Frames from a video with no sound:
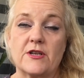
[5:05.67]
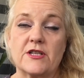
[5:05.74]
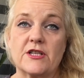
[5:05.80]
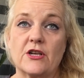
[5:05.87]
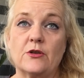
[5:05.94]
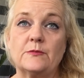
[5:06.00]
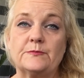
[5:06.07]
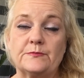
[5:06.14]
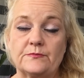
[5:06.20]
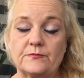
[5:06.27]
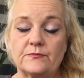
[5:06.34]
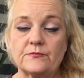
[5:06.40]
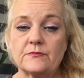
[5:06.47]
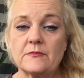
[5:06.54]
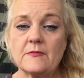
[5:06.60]
So
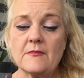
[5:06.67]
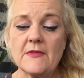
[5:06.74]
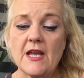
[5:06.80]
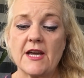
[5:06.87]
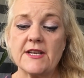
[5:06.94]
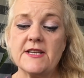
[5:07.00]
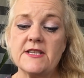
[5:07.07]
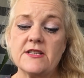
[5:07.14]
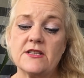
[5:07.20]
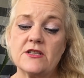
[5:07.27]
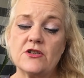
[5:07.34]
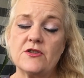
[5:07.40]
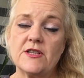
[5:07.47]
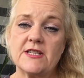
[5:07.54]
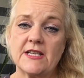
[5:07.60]
I didn't
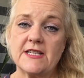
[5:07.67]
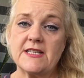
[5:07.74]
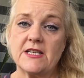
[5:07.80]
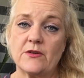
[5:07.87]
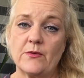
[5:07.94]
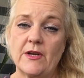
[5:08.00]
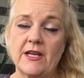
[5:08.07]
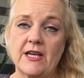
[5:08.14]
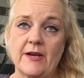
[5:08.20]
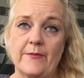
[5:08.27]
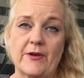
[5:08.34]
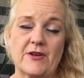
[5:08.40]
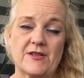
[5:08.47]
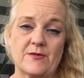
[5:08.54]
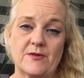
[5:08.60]
do the dieting at weekend
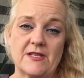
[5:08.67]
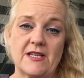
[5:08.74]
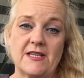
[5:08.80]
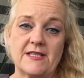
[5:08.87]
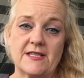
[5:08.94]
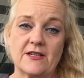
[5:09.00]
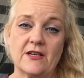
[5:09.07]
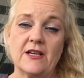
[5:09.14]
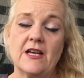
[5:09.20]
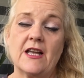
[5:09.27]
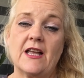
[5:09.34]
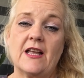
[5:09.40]
because it was Easter.